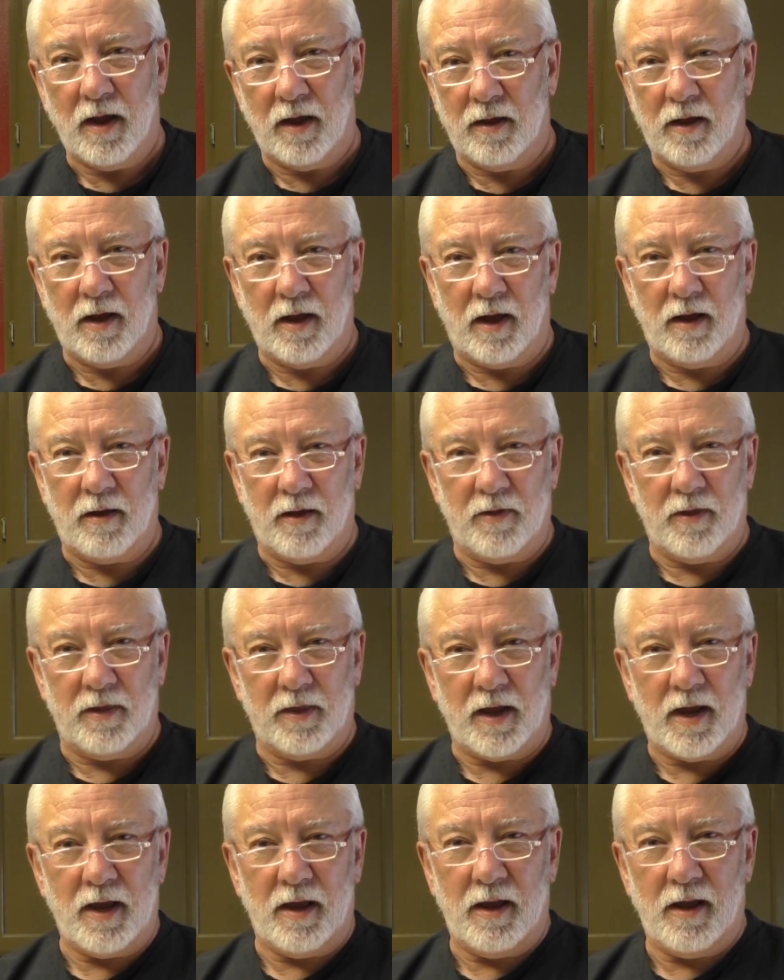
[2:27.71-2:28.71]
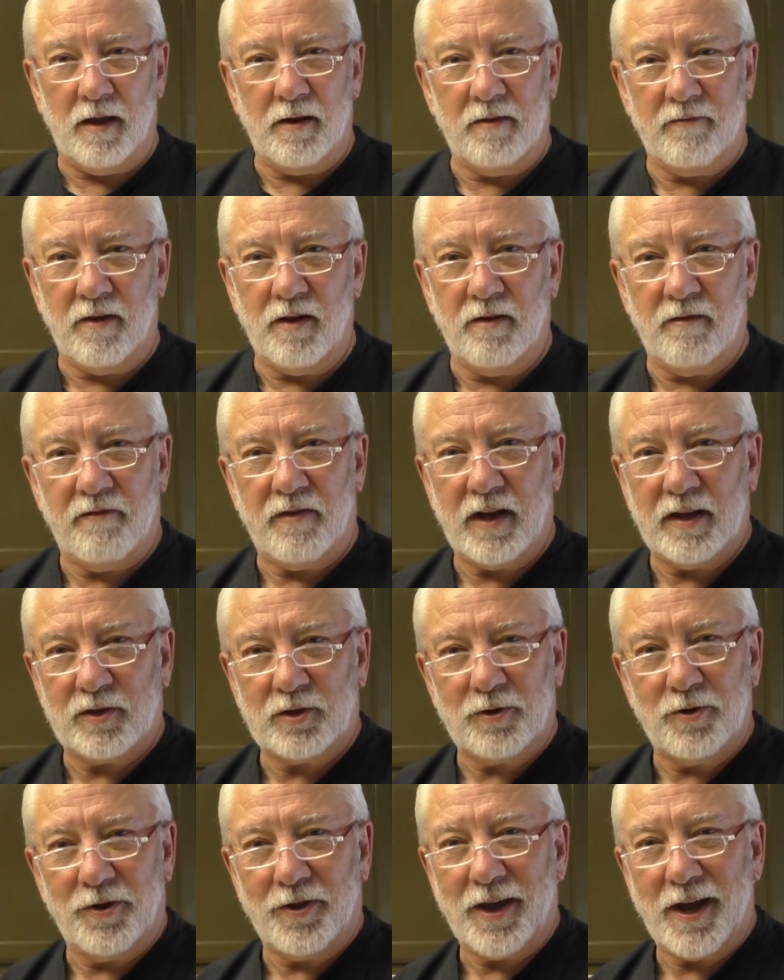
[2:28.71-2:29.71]
I, they in, in vet
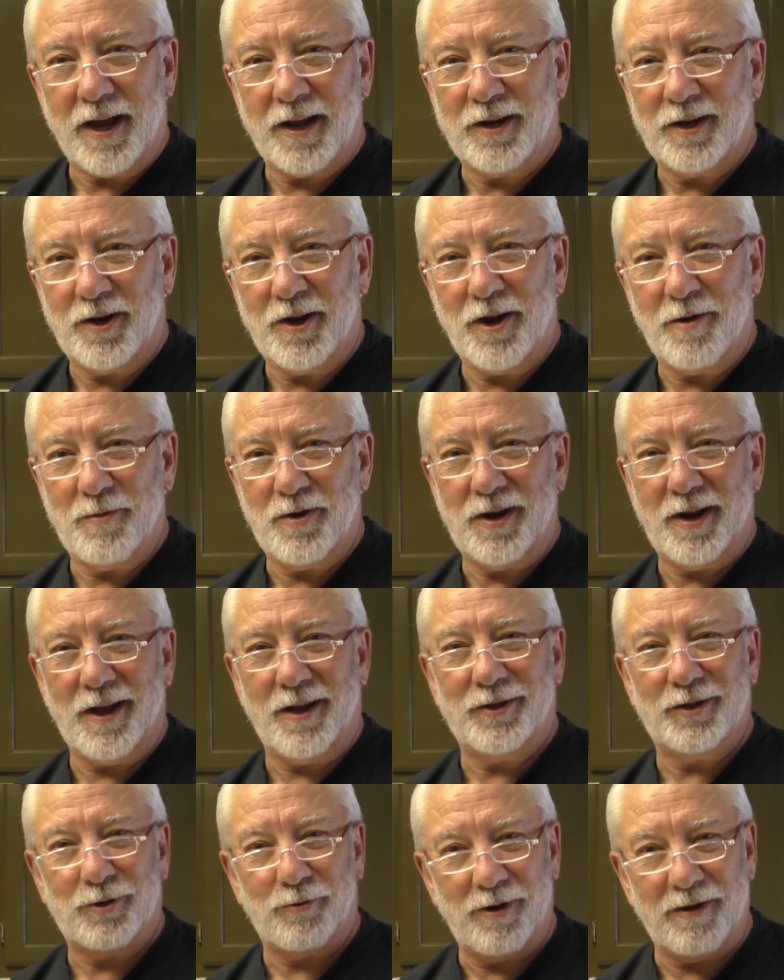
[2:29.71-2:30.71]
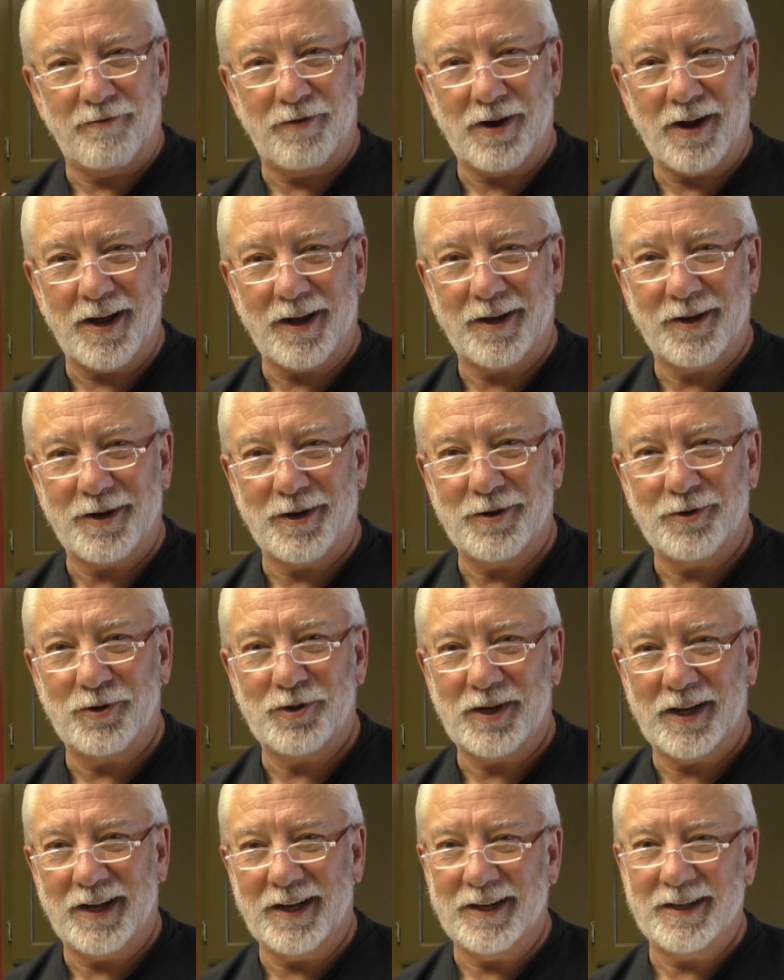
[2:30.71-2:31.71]
school, they had to dumb it down so even I could
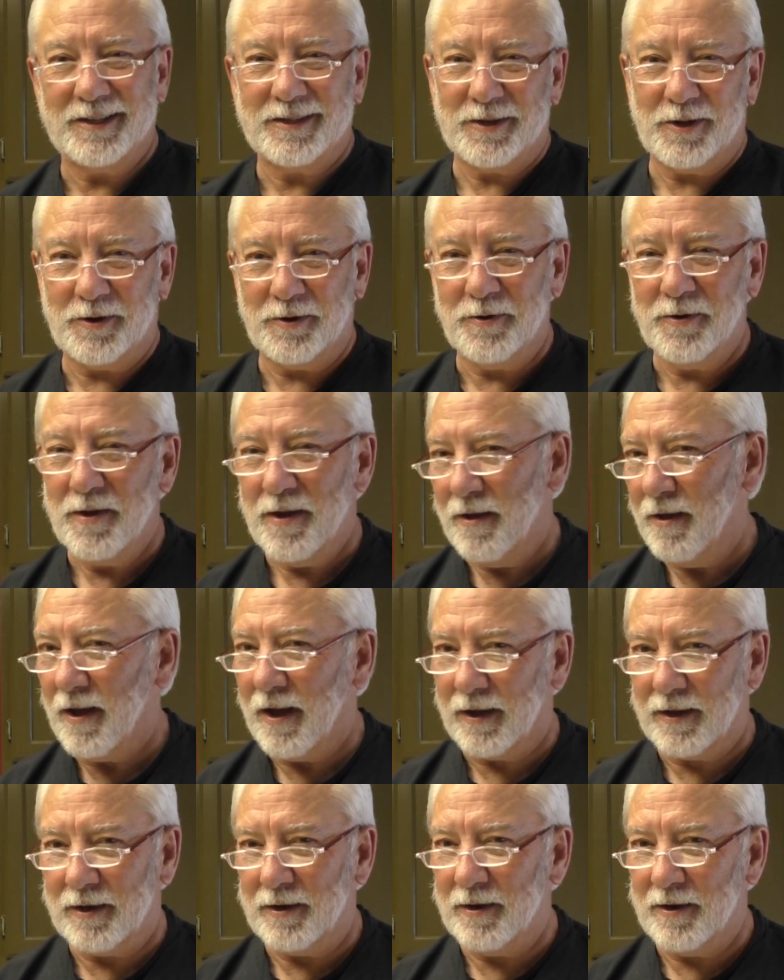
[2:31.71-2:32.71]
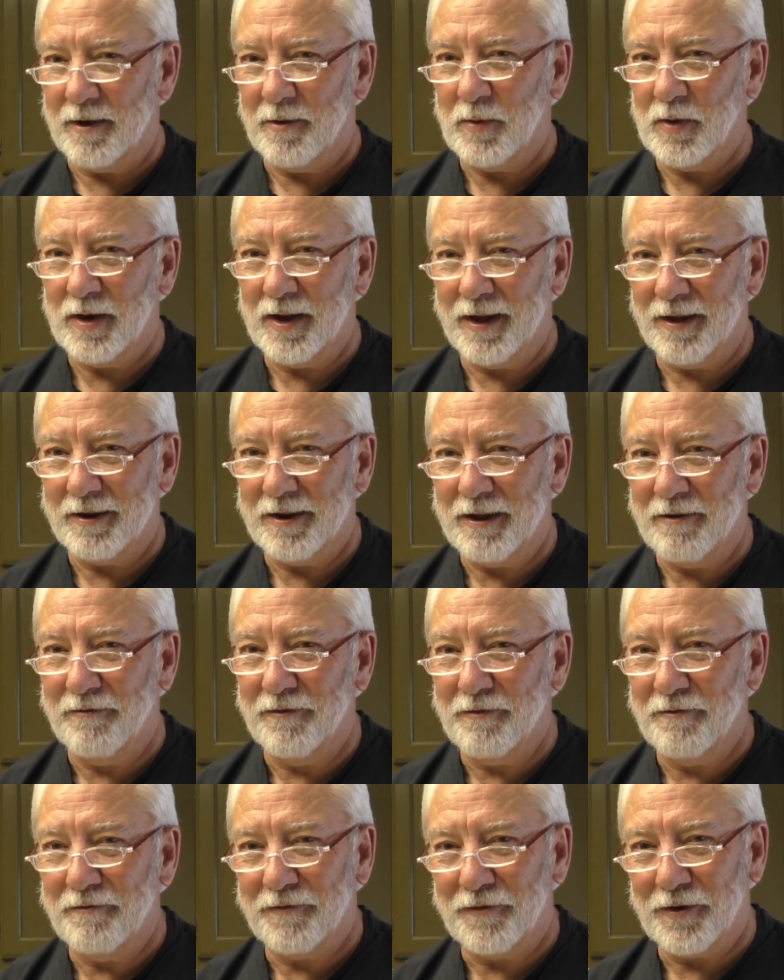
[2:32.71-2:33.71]
understand it, so I can dumb it down
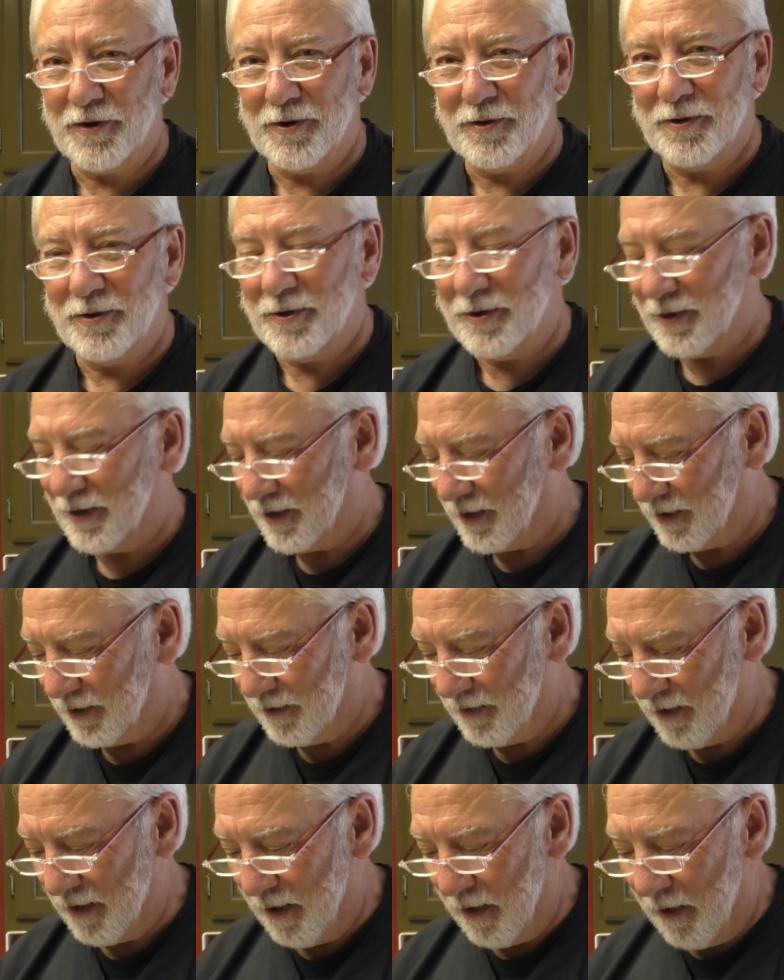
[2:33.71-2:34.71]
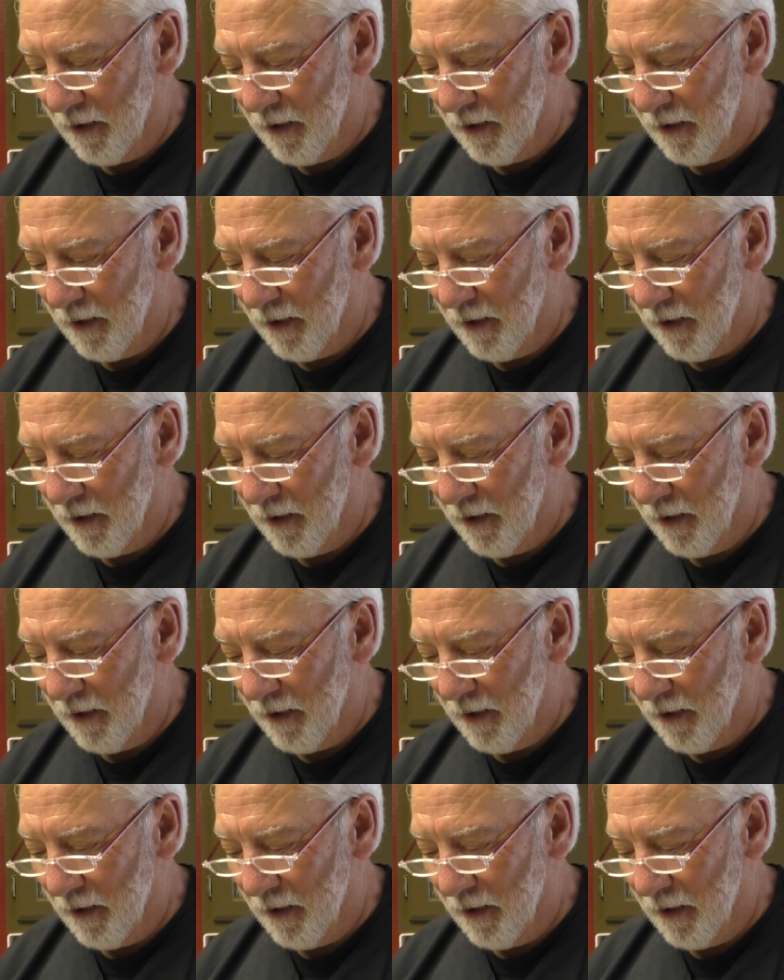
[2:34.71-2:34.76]
even further too.